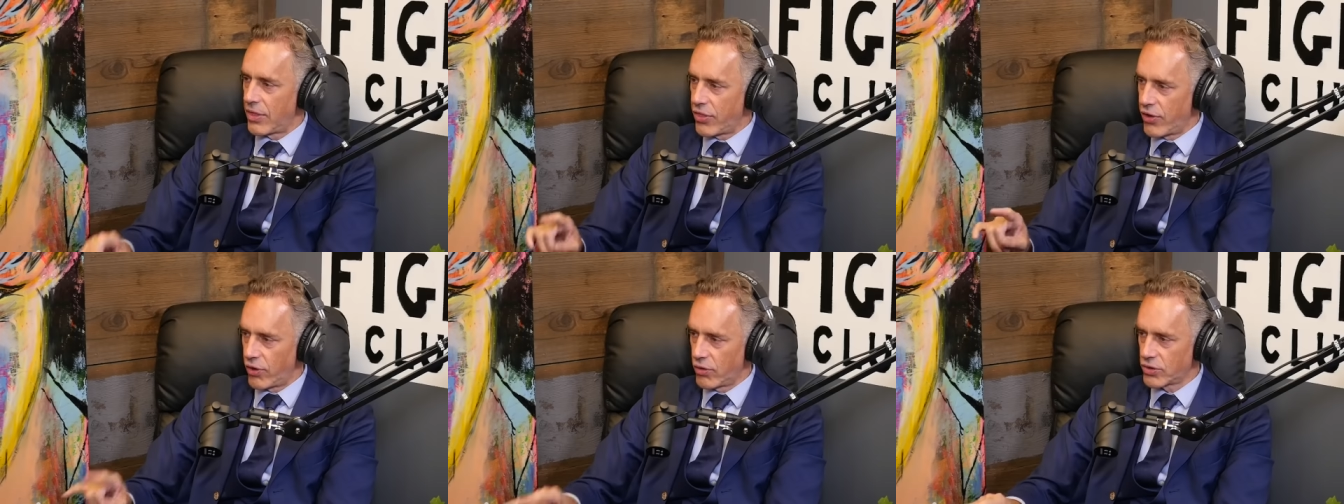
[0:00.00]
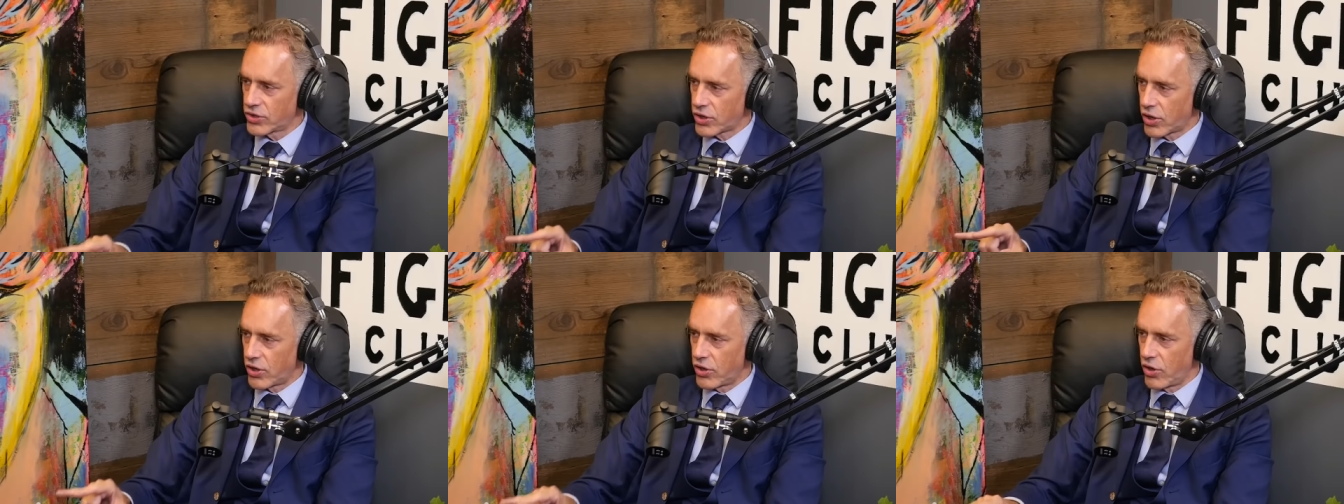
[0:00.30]

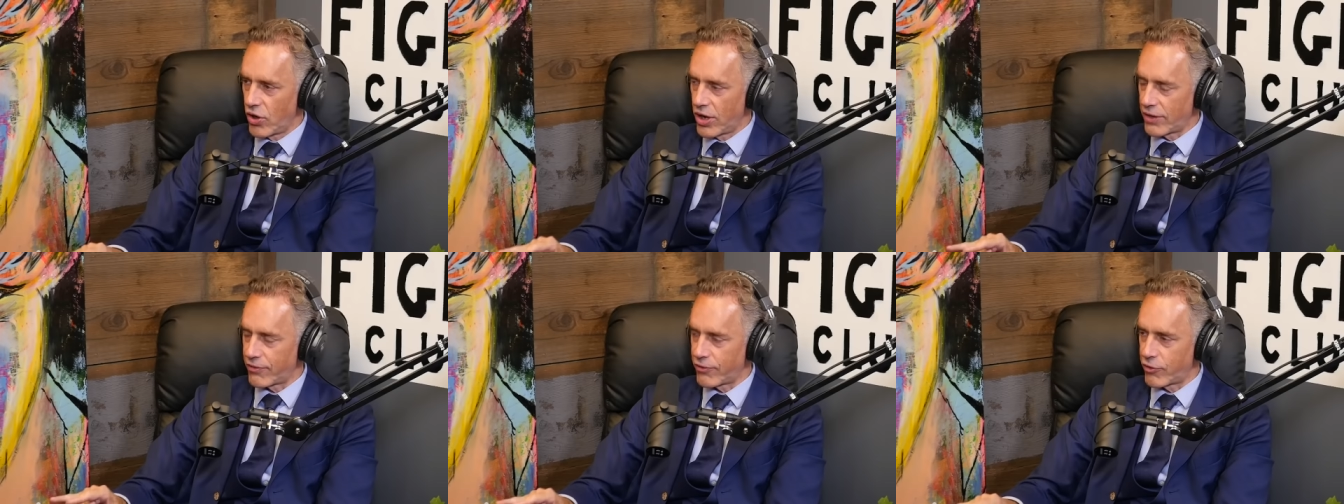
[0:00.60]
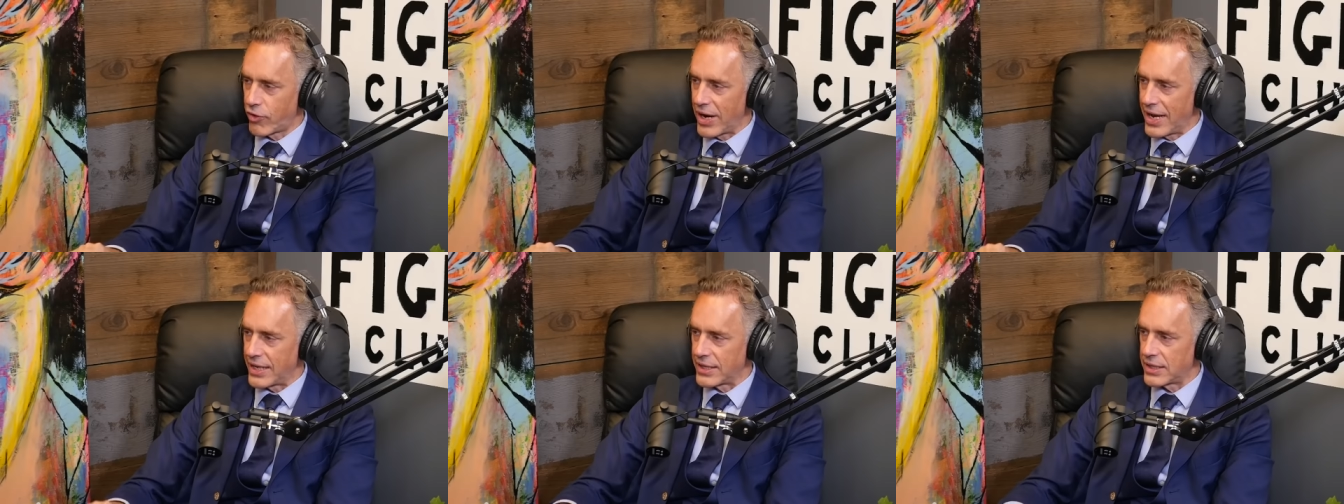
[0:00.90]
those are not
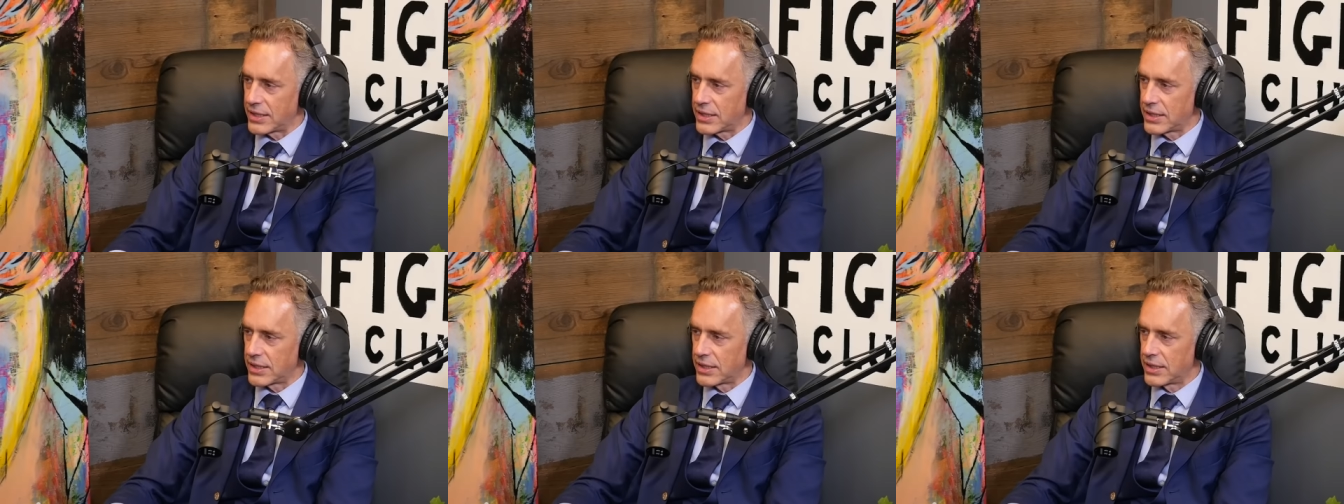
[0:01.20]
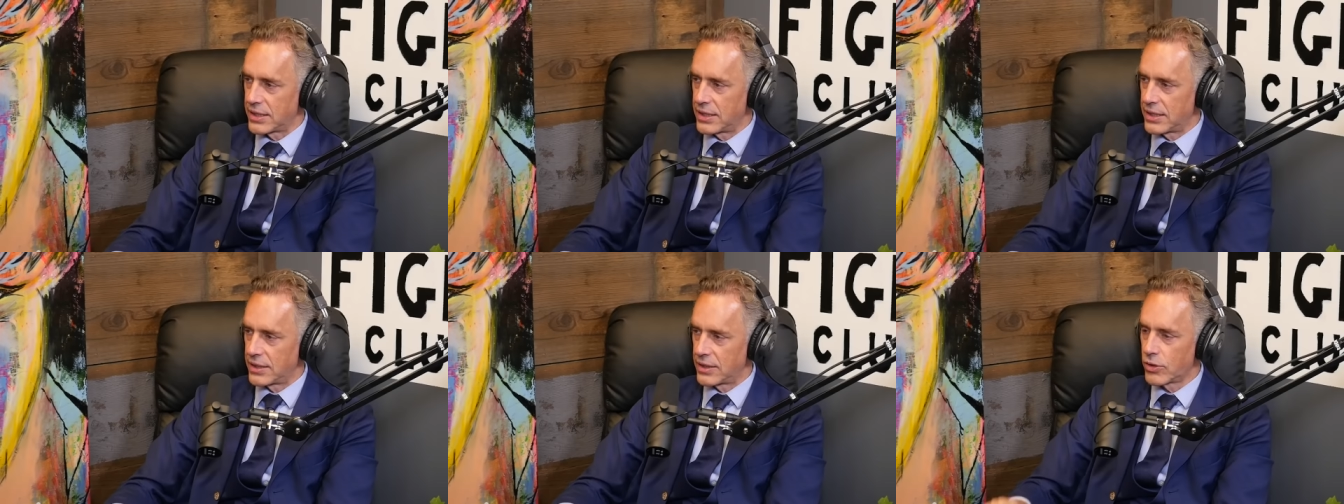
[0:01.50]
friends.
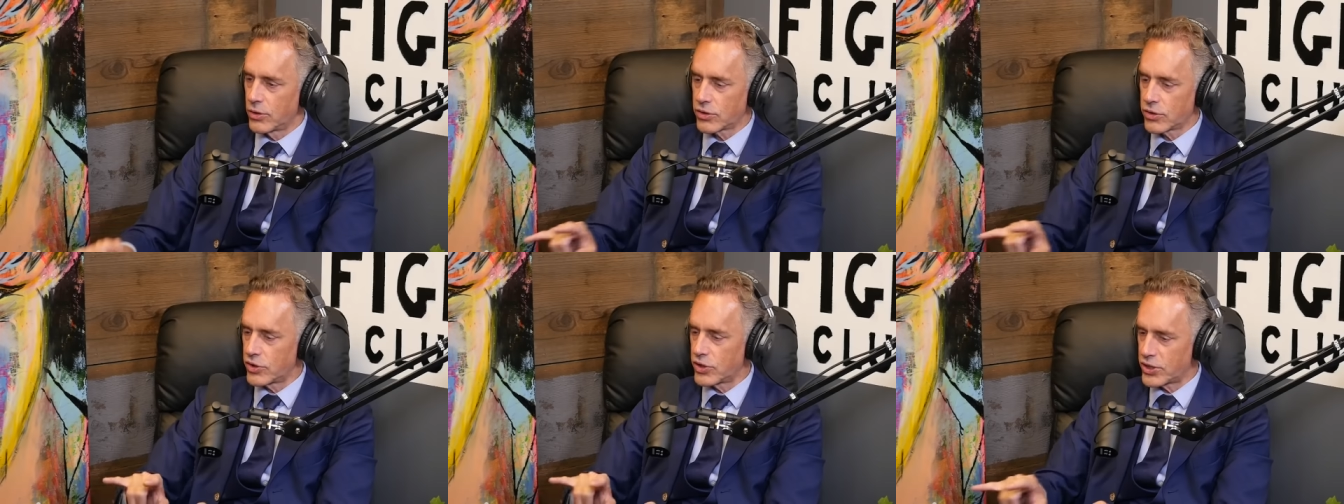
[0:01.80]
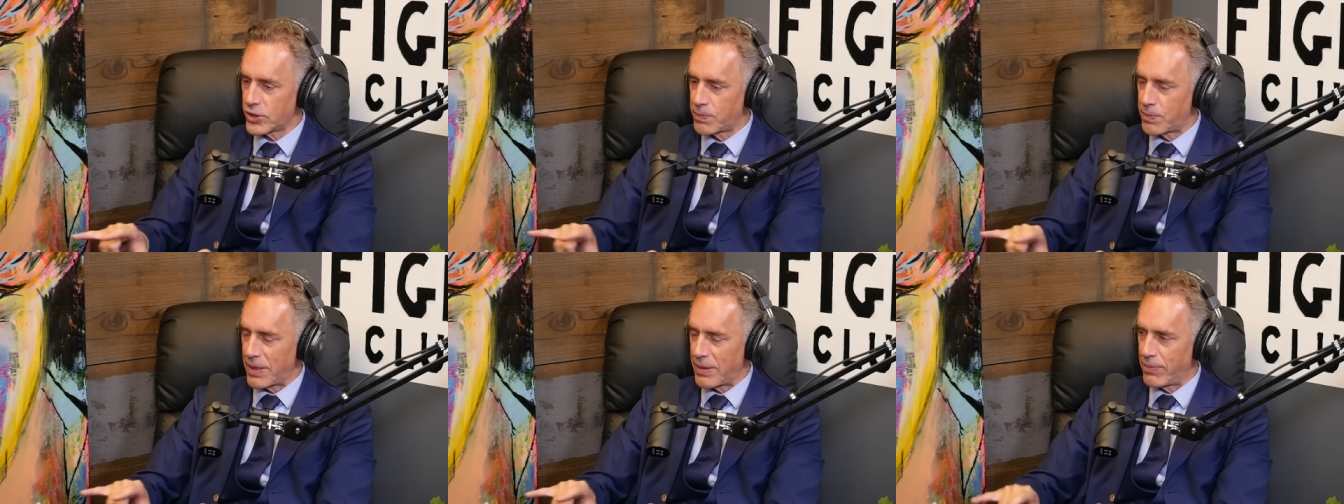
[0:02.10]
Those are
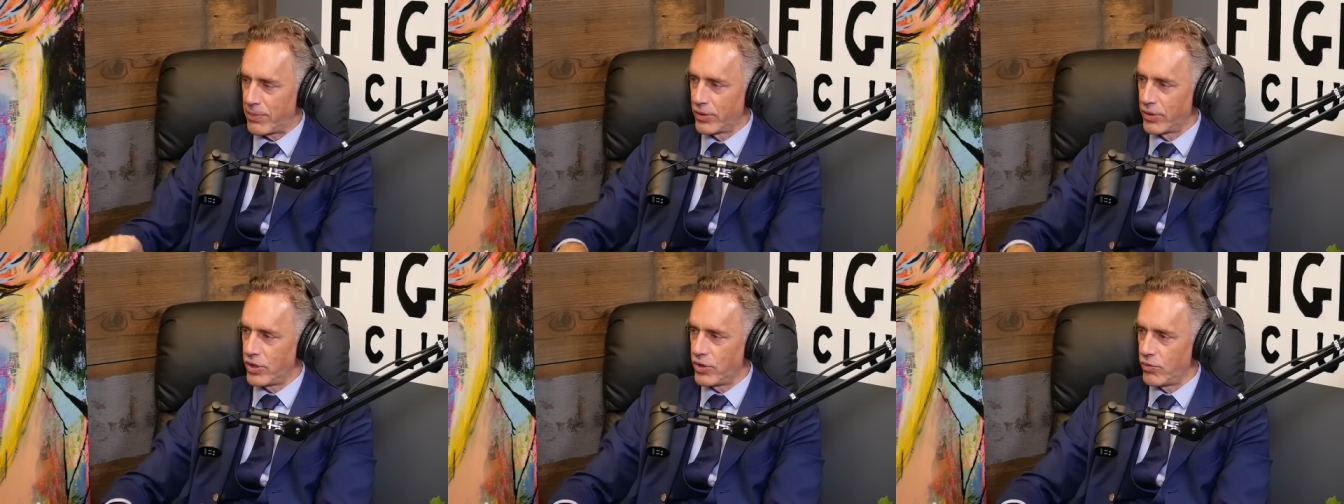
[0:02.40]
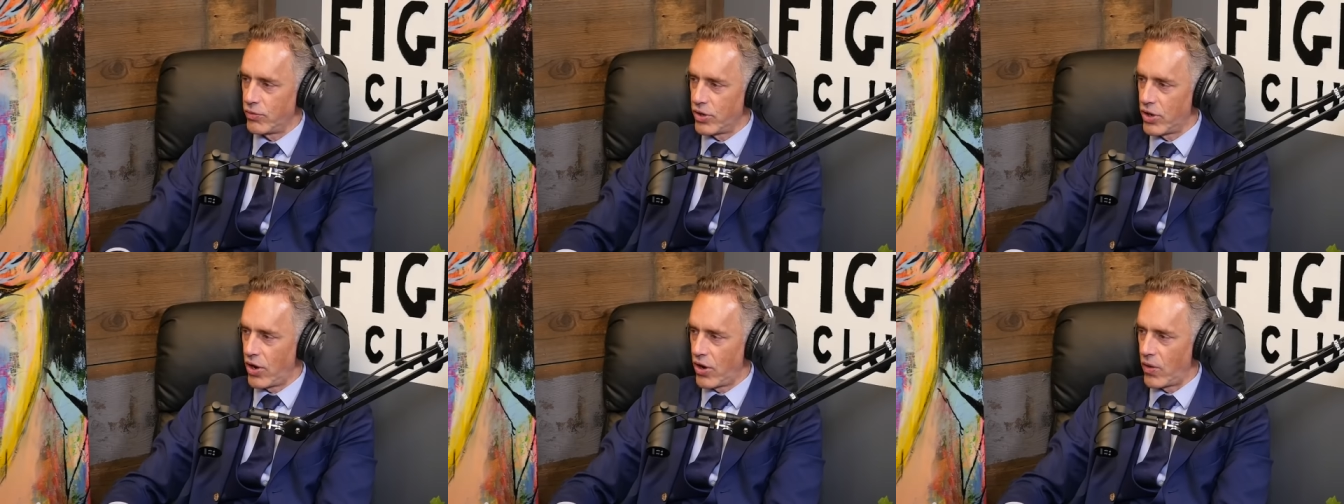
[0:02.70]
just people
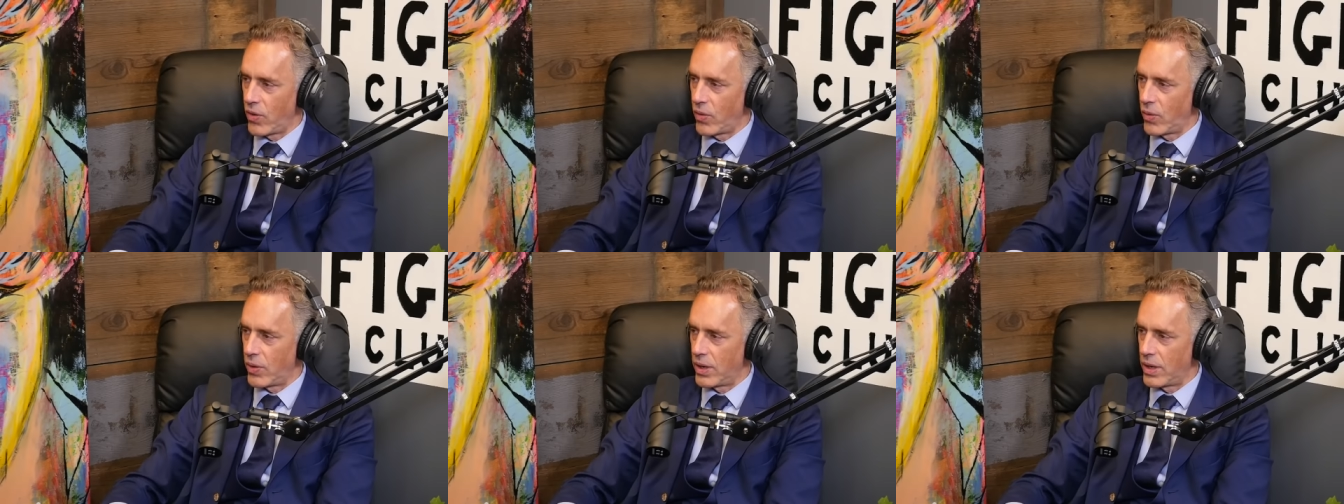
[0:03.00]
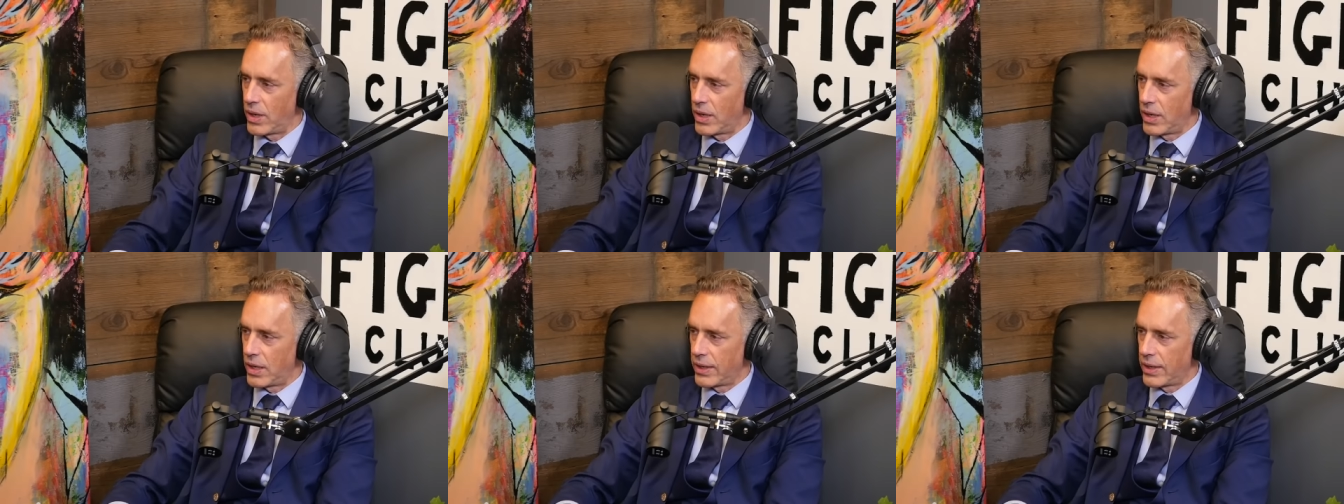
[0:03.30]
you know.